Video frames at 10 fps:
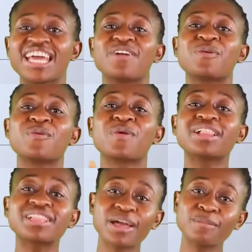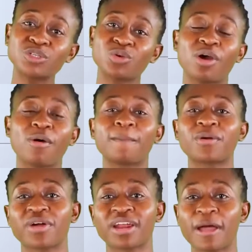Welcome to our
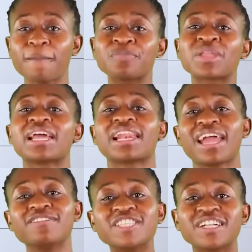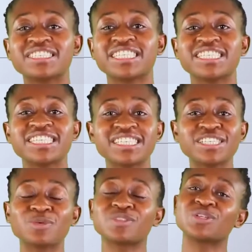program, Lifestyle
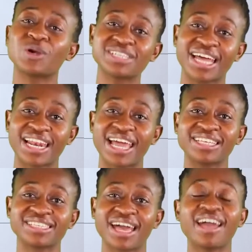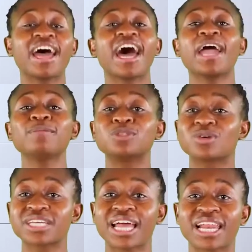Diseases with Dr. Alaisa. I'm
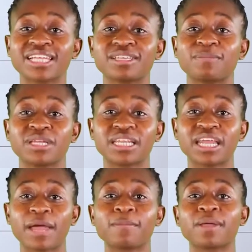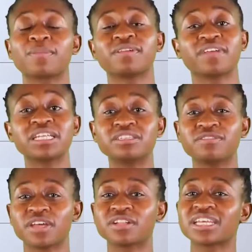Dr. Alaisa Mbiriri. I'm a
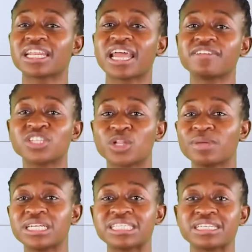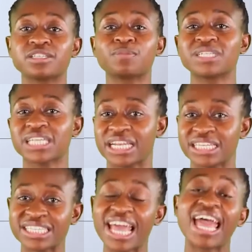preventive health and lifestyle medicine
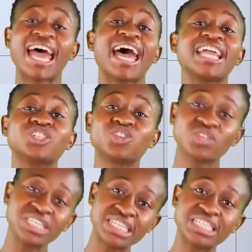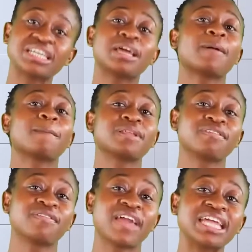specialist. I treat,
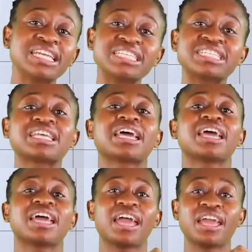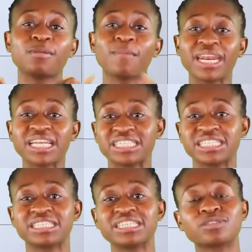prevent, and manage
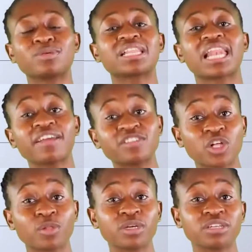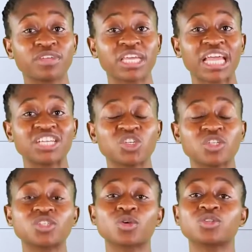disease with lifestyle
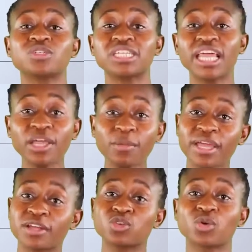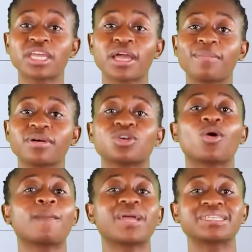modification. So today we are talking about
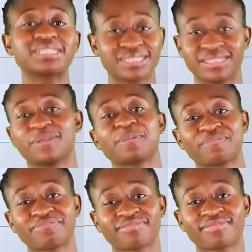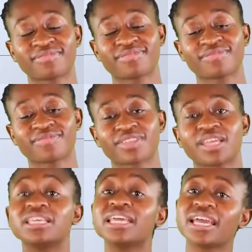obesity.
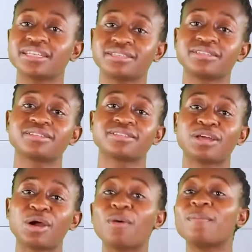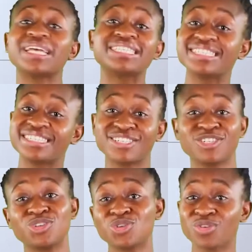Yes, obesity.
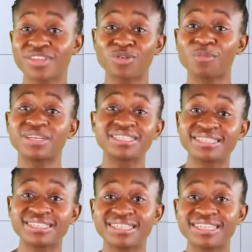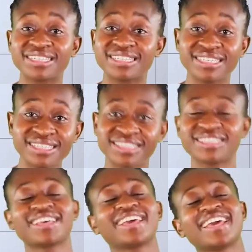Did you know that obesity is a disease?
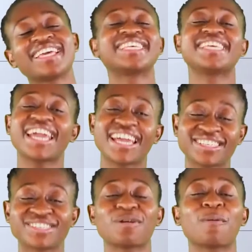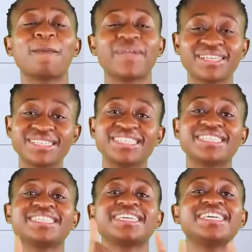Yes,
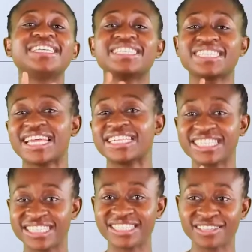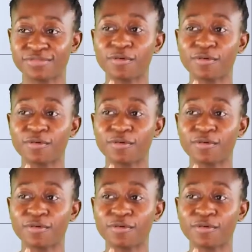obesity is a disease.